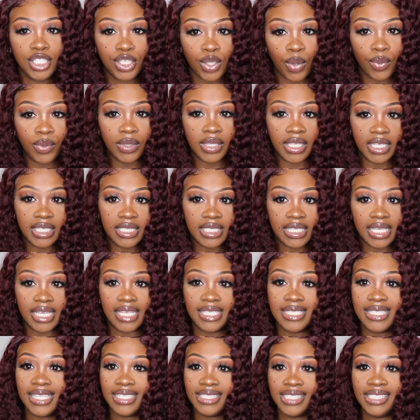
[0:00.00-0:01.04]
so this
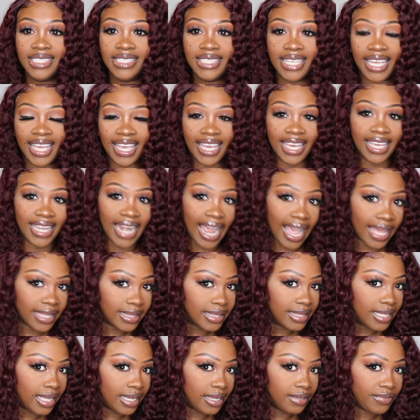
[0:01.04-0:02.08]
is the look and I
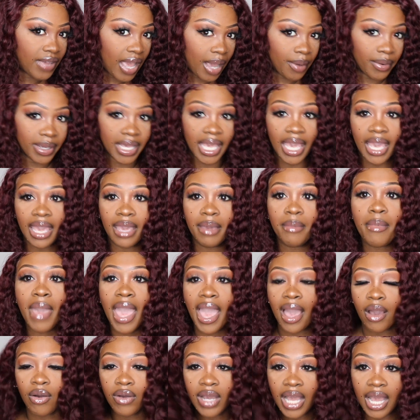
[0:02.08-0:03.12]
love how it came
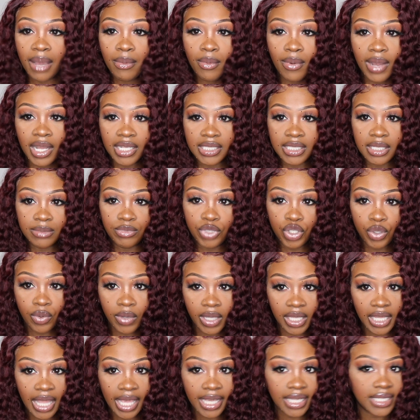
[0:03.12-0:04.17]
out I wind up
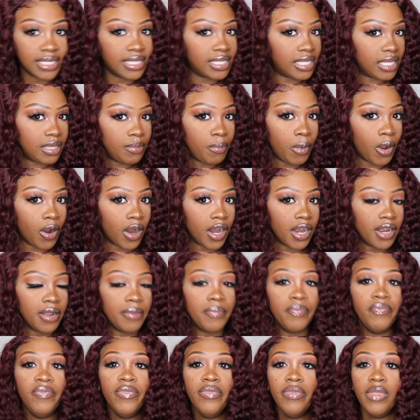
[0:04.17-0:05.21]
doing like a C
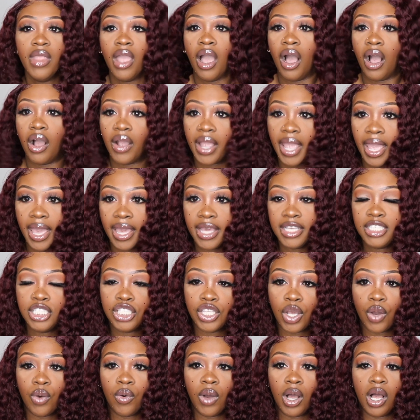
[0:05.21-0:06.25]
part okay
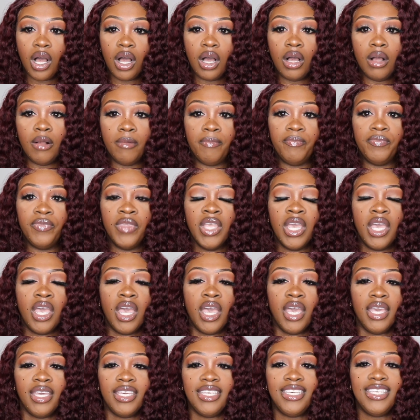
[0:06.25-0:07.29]
so um
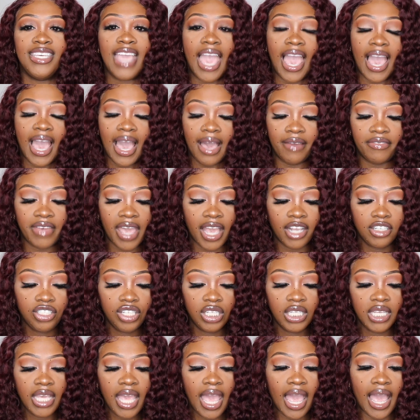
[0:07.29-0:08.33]
yeah I've
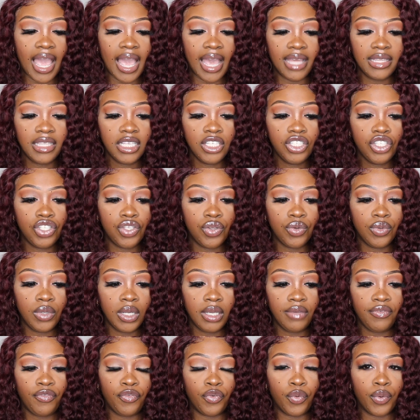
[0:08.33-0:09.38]
actually had this
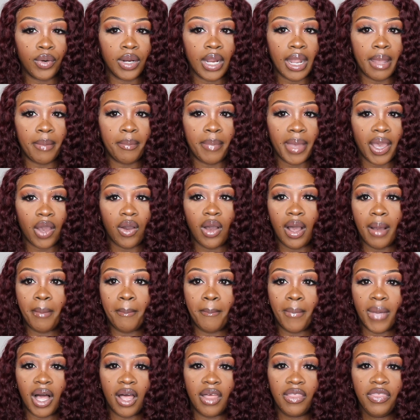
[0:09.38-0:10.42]
unit for about a
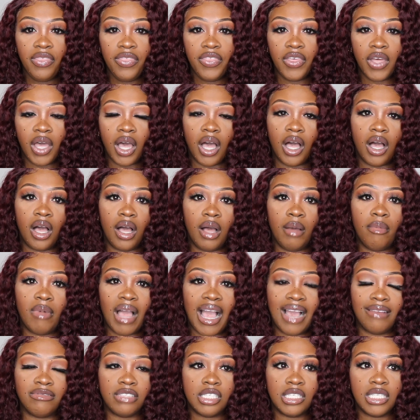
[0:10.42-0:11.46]
month um,
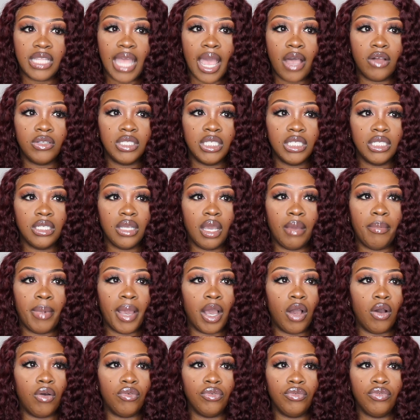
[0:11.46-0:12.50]
I've styled it
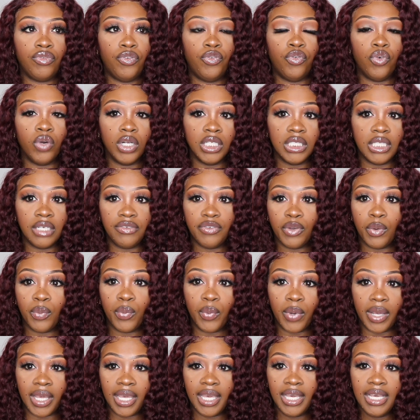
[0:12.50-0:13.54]
about four
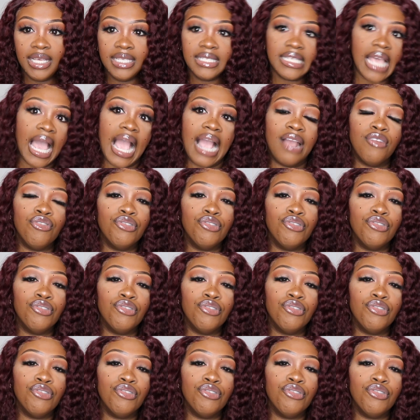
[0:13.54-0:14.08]
different ways I